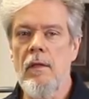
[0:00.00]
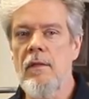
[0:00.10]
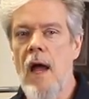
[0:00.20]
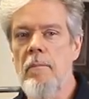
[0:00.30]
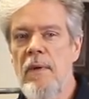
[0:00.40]

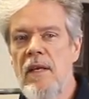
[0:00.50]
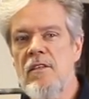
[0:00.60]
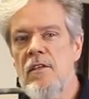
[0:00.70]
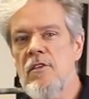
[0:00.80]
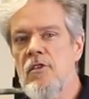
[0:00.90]

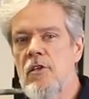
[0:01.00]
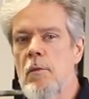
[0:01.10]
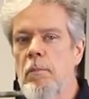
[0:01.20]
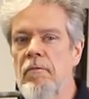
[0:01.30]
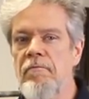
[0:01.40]
Diabetes is such
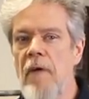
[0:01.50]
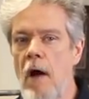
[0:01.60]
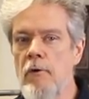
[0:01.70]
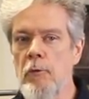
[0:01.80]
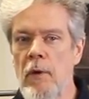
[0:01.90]
a
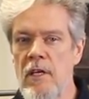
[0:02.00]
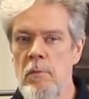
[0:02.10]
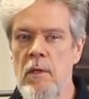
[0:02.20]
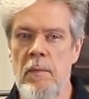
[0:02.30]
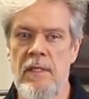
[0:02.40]
profound
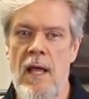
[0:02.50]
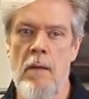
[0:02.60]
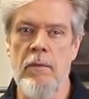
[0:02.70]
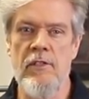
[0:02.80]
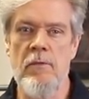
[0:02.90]
derangement of
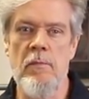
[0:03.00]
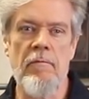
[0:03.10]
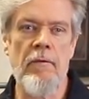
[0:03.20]
metabolism that